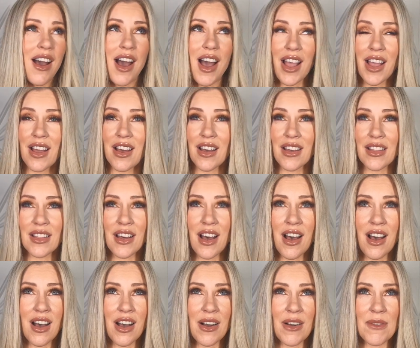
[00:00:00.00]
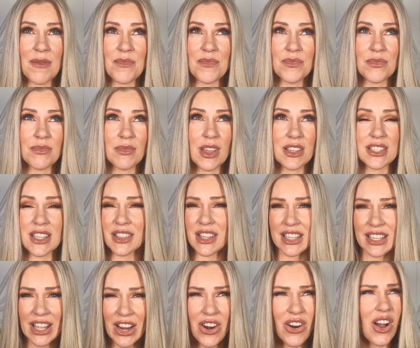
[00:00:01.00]
The
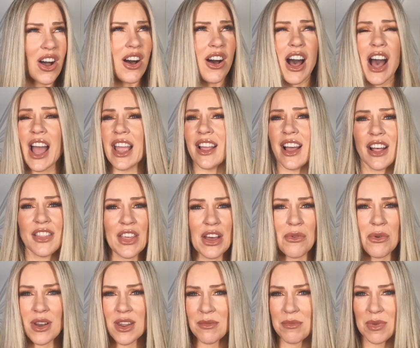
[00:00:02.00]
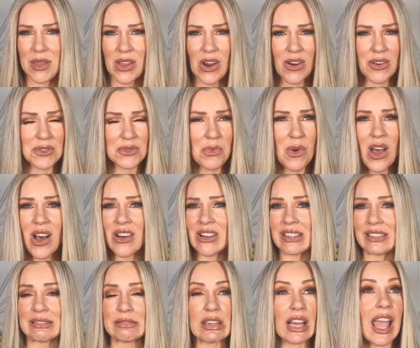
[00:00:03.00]
Clairol? I got that one in PR as
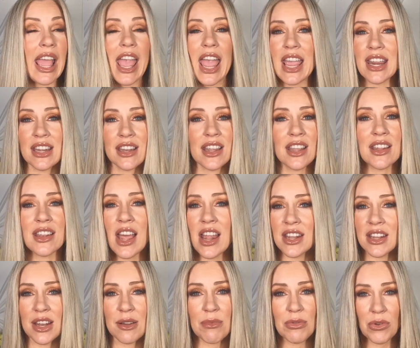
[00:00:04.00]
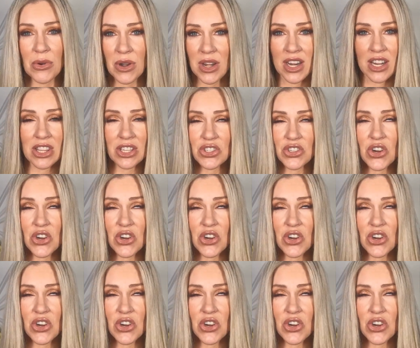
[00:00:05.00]
well. Hated it, ended up throwing it in the